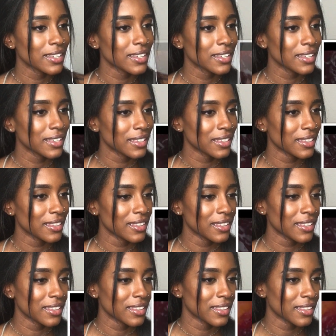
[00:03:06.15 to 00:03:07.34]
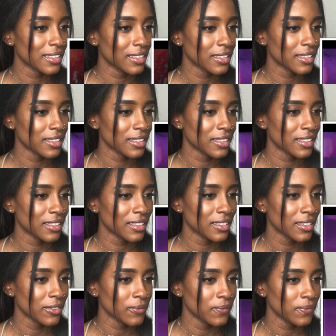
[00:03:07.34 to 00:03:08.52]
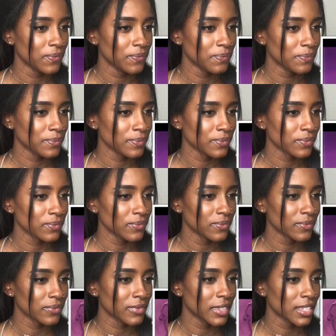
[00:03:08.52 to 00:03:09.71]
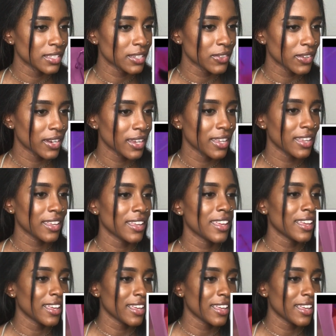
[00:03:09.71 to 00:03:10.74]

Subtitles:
All my friends are dead. Push me to the edge. Phantom, that's all right.